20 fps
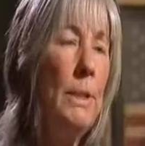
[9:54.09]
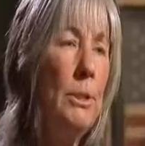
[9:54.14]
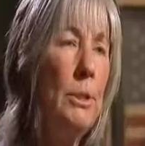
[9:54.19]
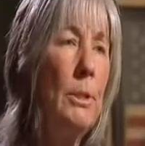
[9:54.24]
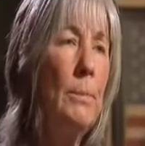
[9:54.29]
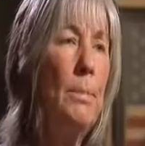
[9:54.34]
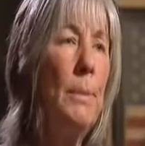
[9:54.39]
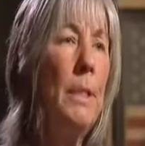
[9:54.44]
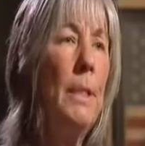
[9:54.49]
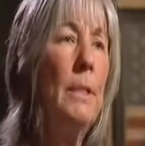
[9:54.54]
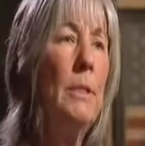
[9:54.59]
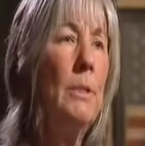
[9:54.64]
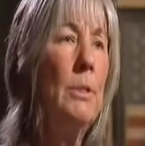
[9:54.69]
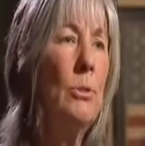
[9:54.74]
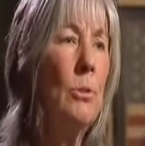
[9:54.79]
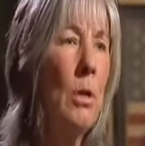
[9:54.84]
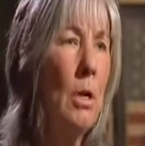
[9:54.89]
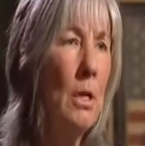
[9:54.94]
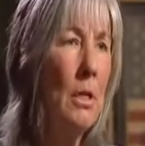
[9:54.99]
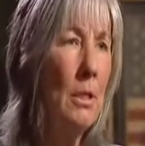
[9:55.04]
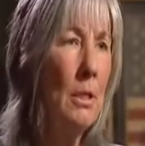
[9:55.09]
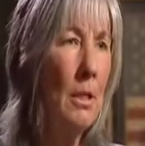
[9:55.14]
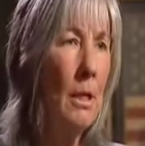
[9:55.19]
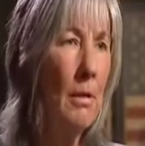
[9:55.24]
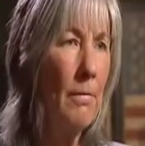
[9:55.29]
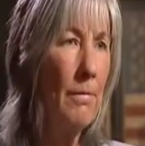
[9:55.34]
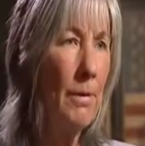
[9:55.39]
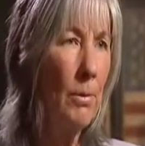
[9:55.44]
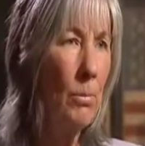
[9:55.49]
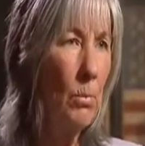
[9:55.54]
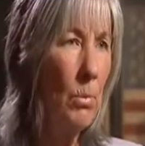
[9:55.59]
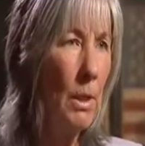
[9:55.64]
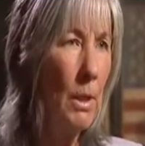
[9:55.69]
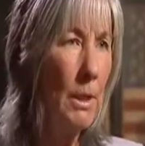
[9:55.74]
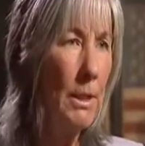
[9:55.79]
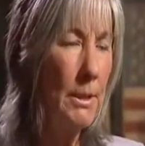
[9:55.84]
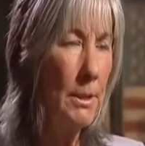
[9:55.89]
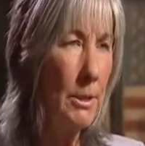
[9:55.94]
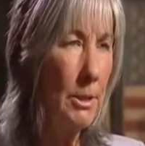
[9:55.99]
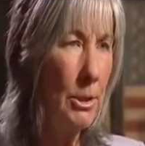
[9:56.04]
We should be strong enough and
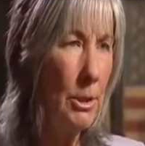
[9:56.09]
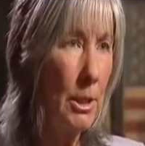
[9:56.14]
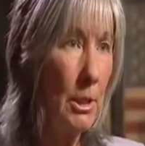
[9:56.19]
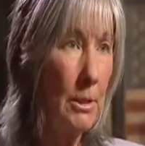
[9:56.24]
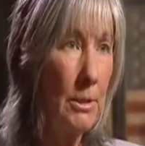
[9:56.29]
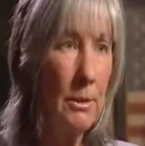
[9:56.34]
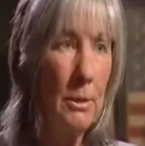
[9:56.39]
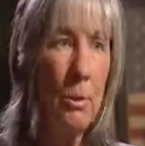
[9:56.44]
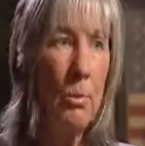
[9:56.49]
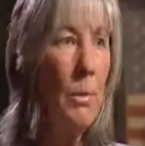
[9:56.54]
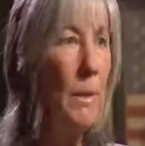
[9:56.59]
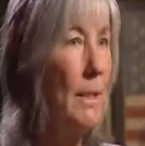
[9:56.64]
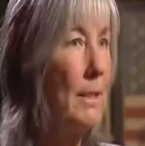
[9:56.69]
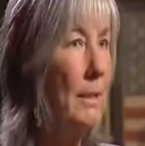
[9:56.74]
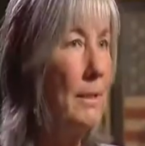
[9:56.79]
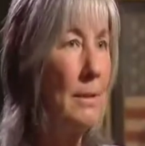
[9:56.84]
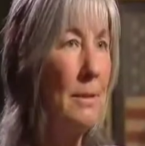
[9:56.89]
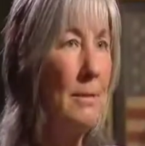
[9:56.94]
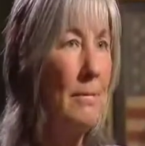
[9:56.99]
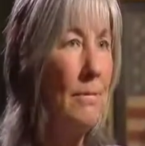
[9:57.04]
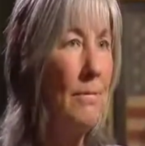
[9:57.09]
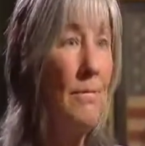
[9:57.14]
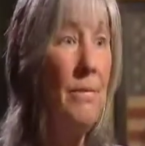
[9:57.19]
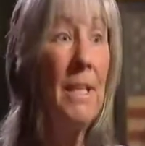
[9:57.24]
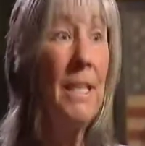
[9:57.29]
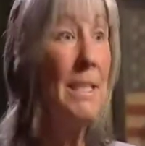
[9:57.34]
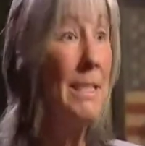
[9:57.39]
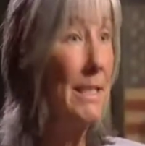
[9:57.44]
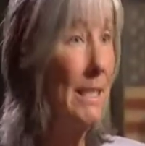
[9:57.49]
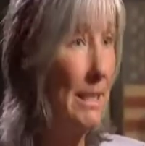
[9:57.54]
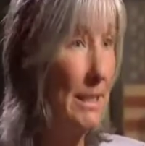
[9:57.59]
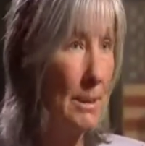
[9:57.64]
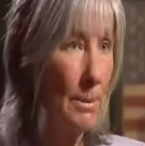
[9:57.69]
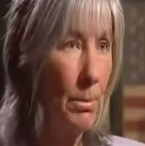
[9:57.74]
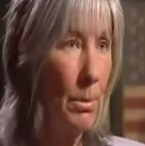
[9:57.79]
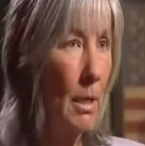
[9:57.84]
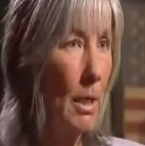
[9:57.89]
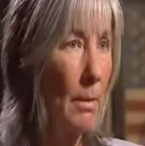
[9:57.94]
willing to share so we can fix these